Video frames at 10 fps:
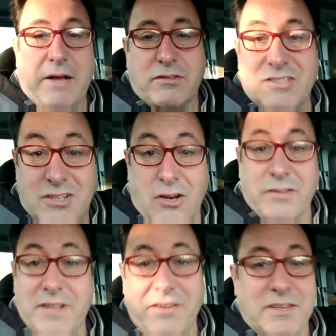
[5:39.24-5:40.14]
has got,
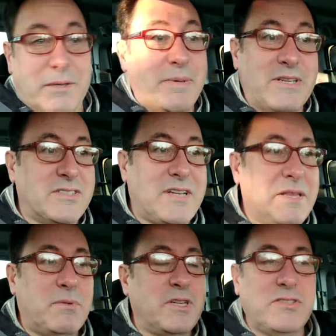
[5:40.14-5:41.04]
don't you? Because
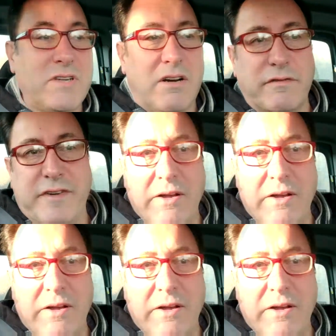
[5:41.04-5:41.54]
otherwise you can't phone